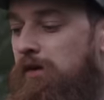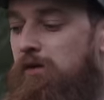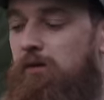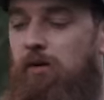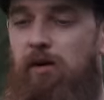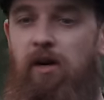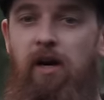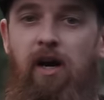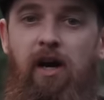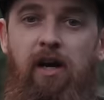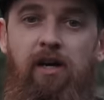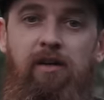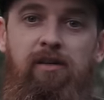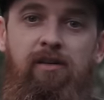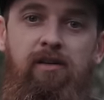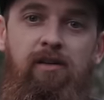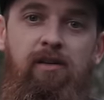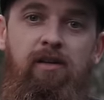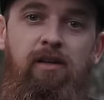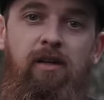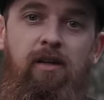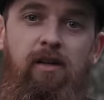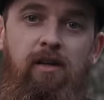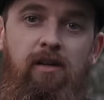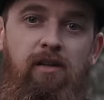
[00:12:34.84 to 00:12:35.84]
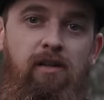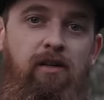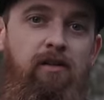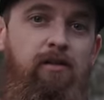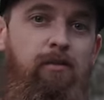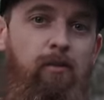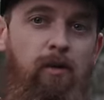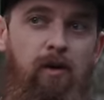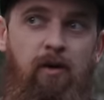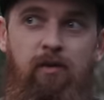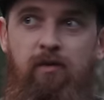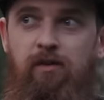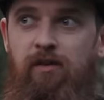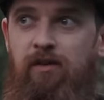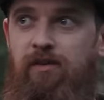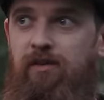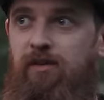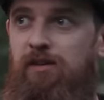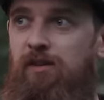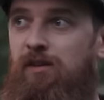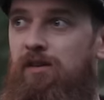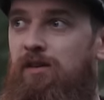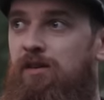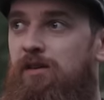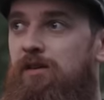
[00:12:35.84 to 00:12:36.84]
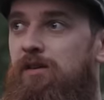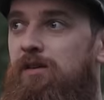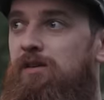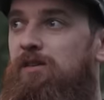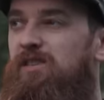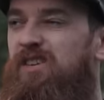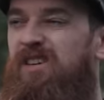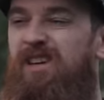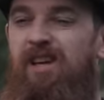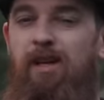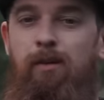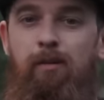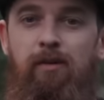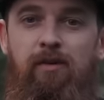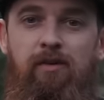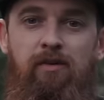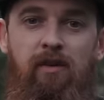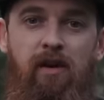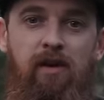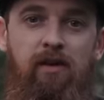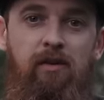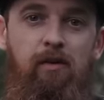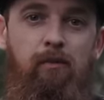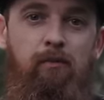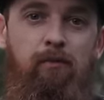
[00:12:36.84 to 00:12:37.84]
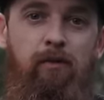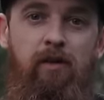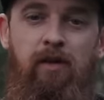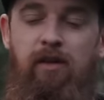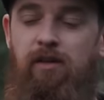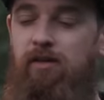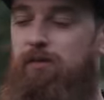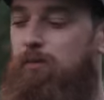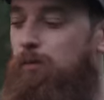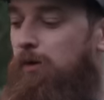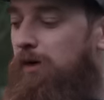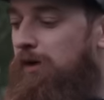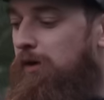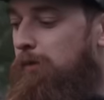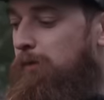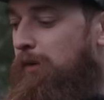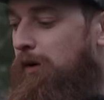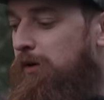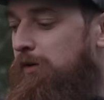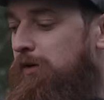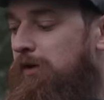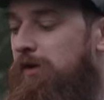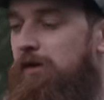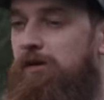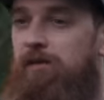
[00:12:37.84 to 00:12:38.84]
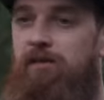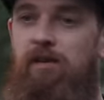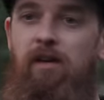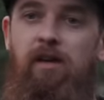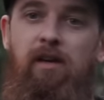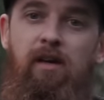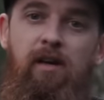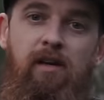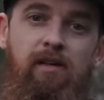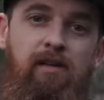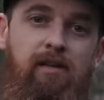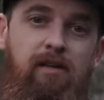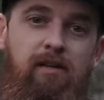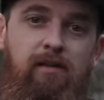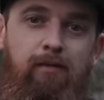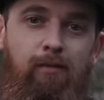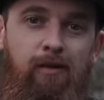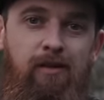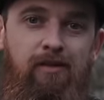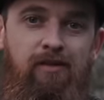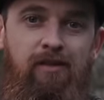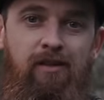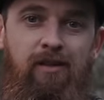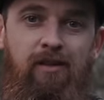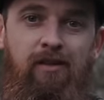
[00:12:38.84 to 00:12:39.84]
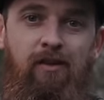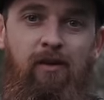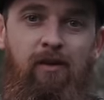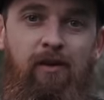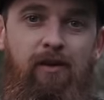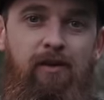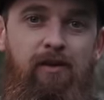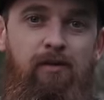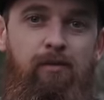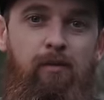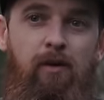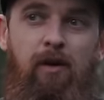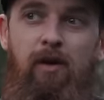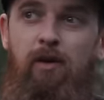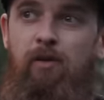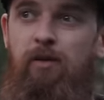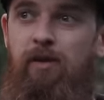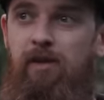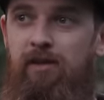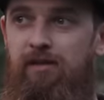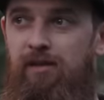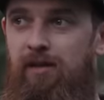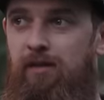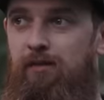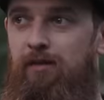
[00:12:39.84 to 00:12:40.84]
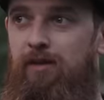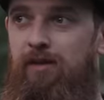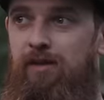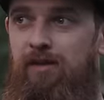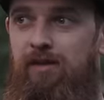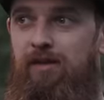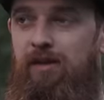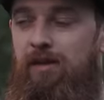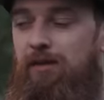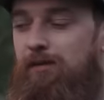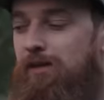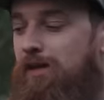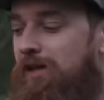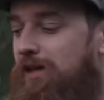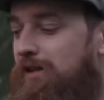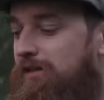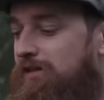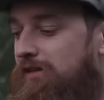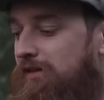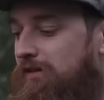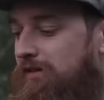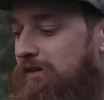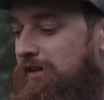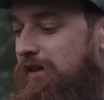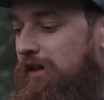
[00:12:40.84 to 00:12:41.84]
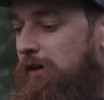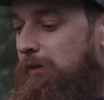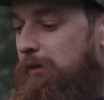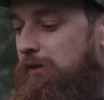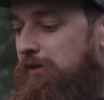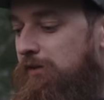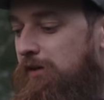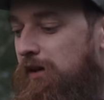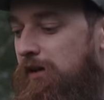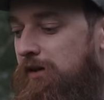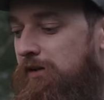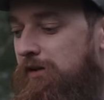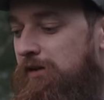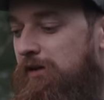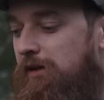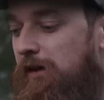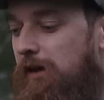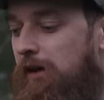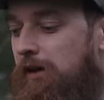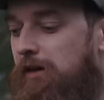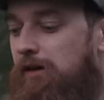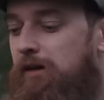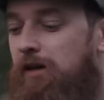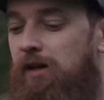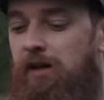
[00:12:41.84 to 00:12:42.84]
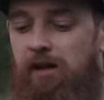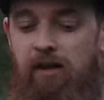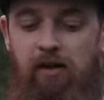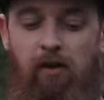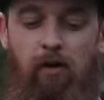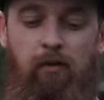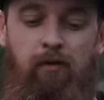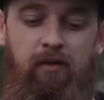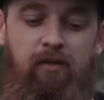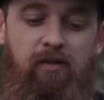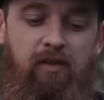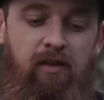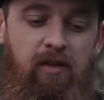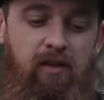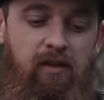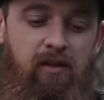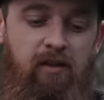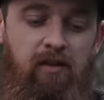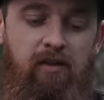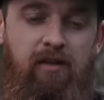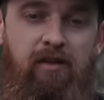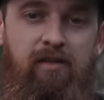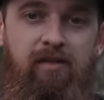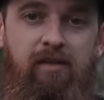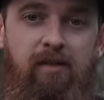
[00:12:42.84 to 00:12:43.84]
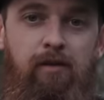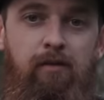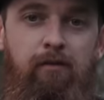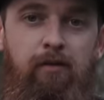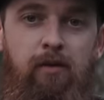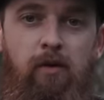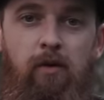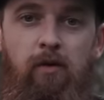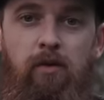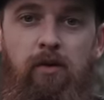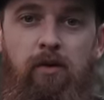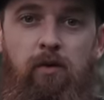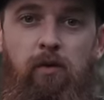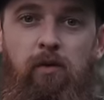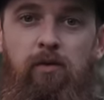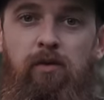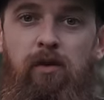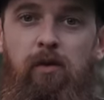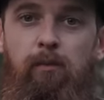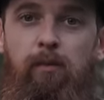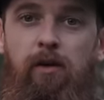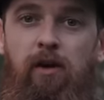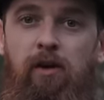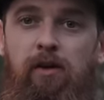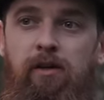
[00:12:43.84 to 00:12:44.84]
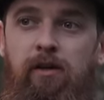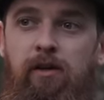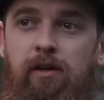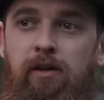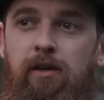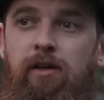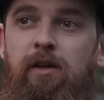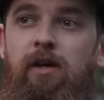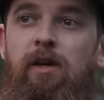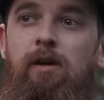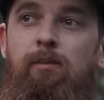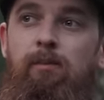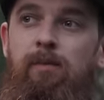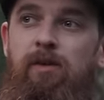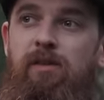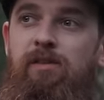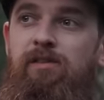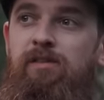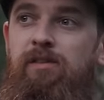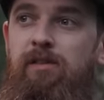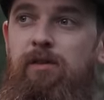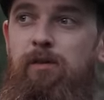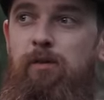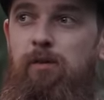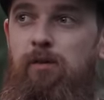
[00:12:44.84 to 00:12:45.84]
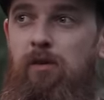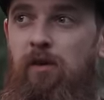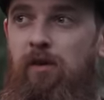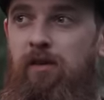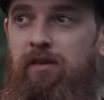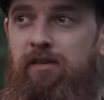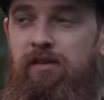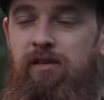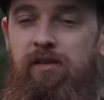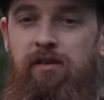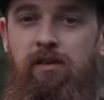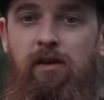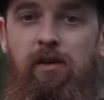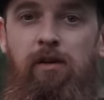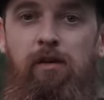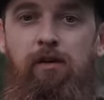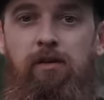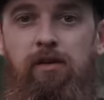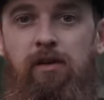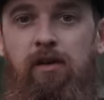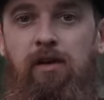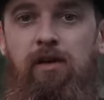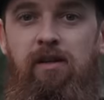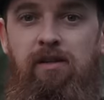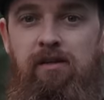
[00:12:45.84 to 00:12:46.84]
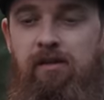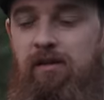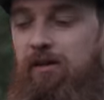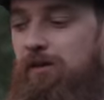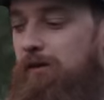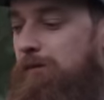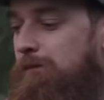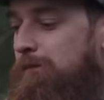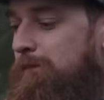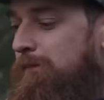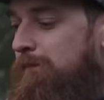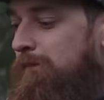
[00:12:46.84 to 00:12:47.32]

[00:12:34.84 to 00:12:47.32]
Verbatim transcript: they're quite handy as well, just to keep a track on things, where the boat is, and then especially at night as well, it's even easier to keep a track on that. Obviously, like I say, you've got the autopilot, but it's still nice to know that